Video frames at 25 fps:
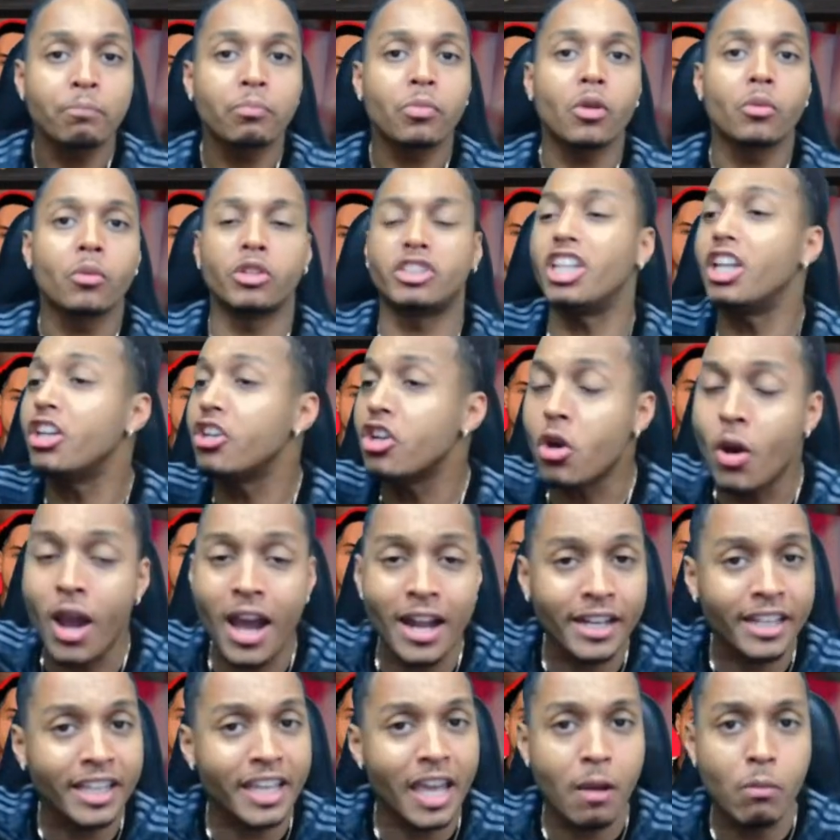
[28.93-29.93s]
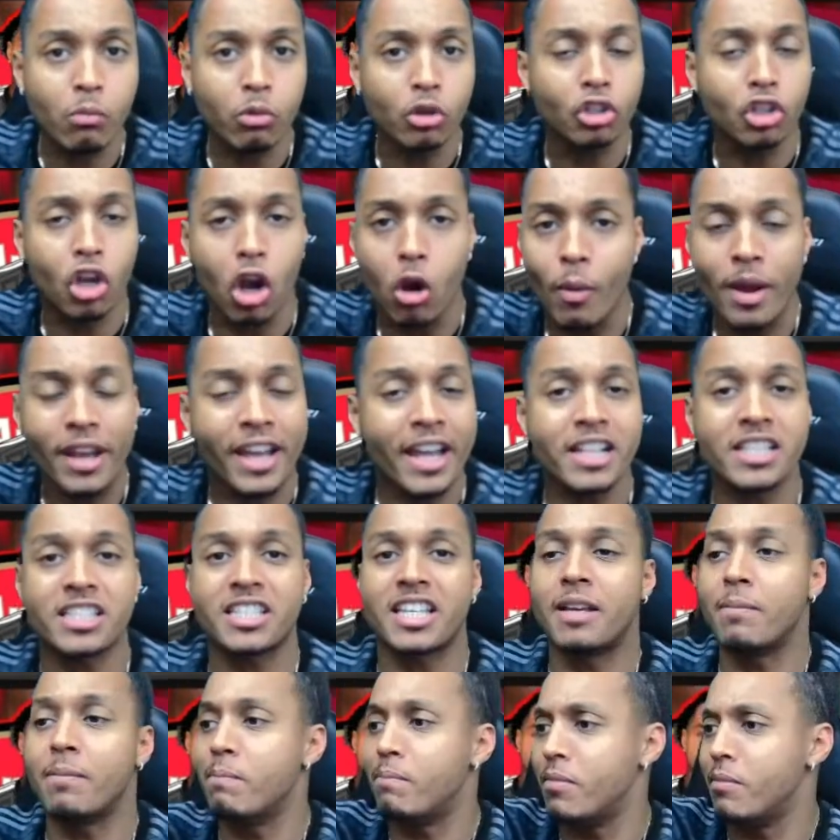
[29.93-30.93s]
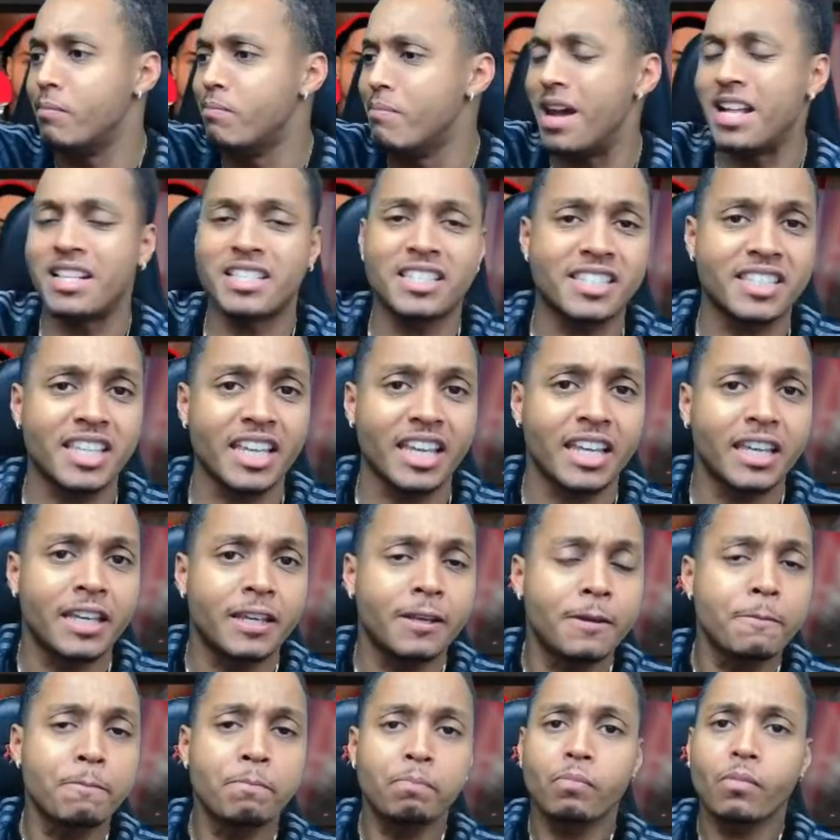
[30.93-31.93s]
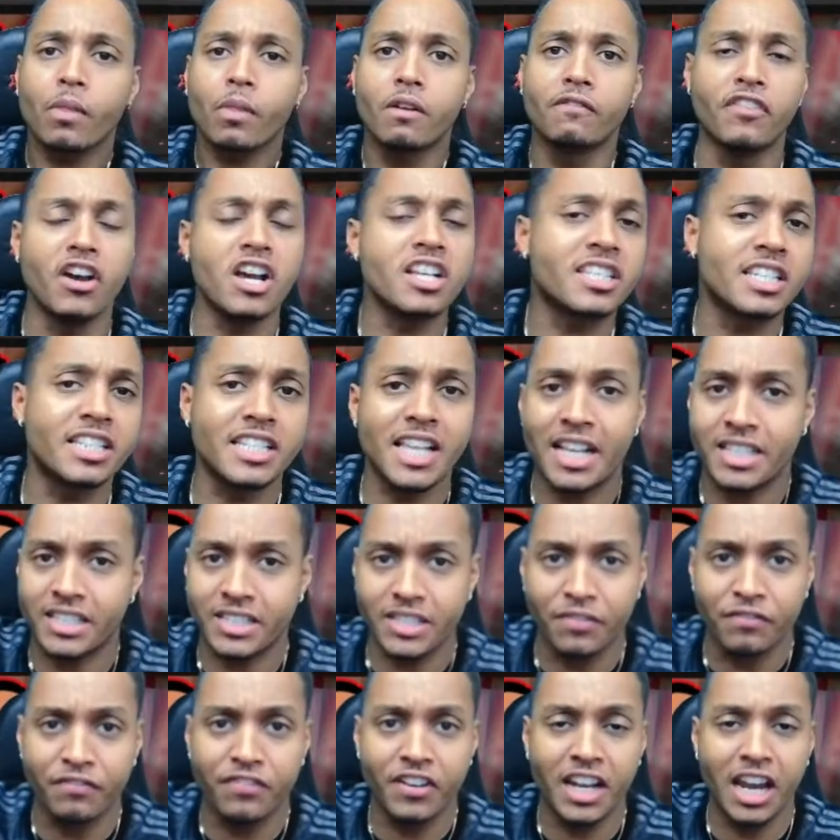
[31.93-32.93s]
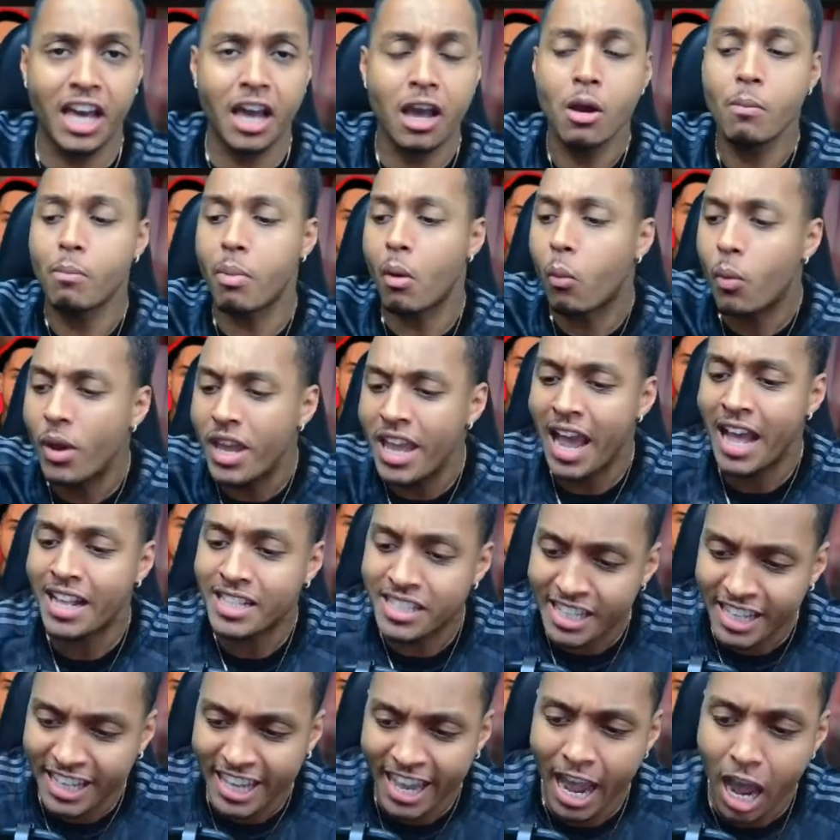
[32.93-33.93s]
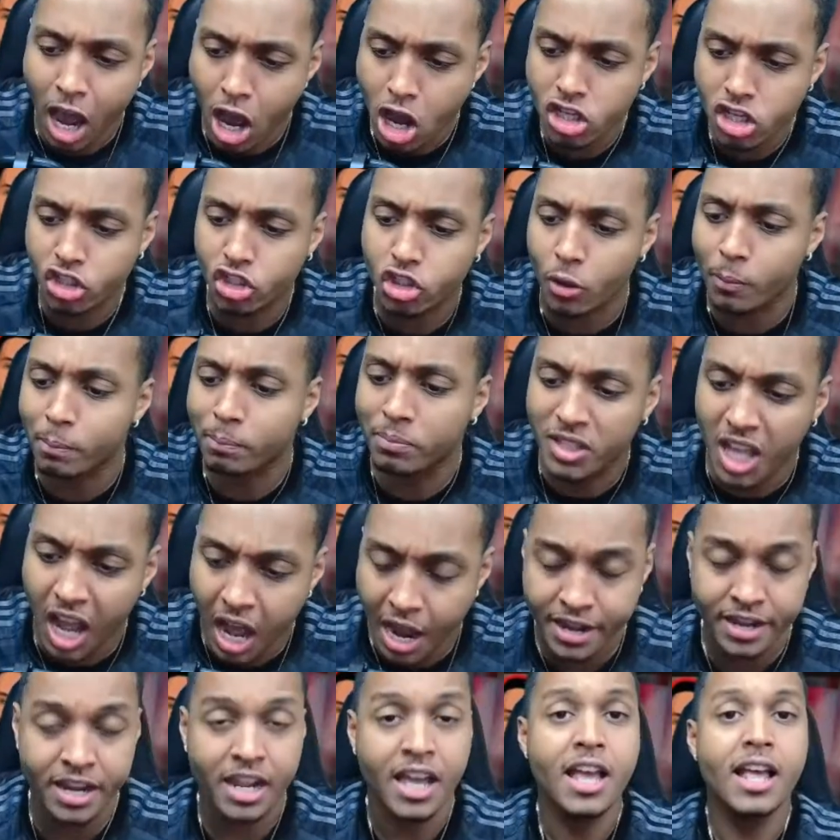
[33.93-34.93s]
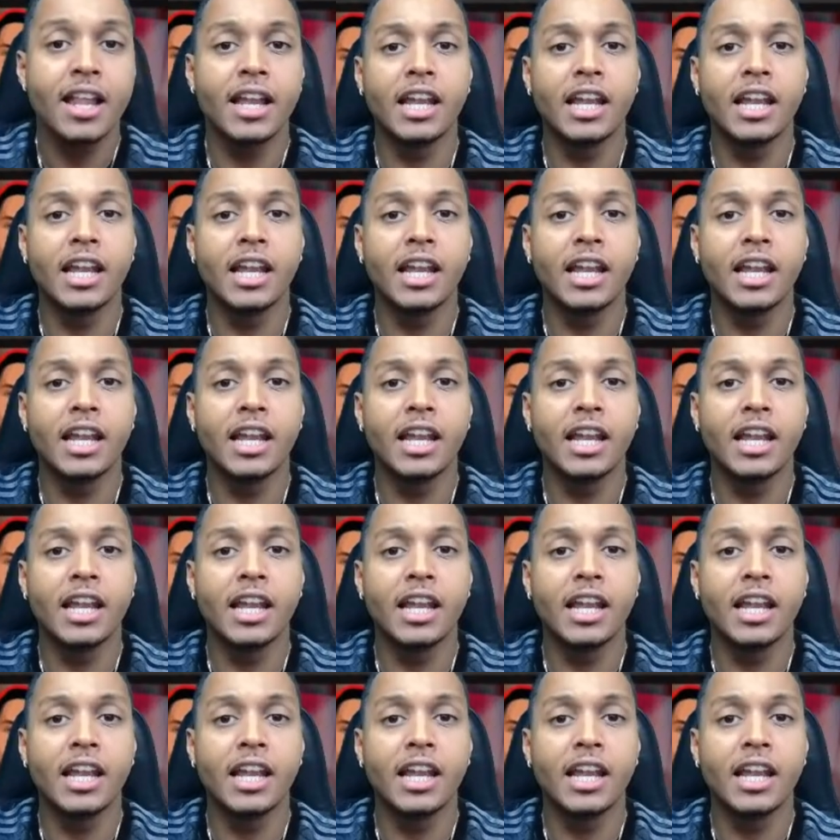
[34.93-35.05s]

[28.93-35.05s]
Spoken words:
We didn't know how the game would go against Man City versus Aston Villa, but we had to get our job done.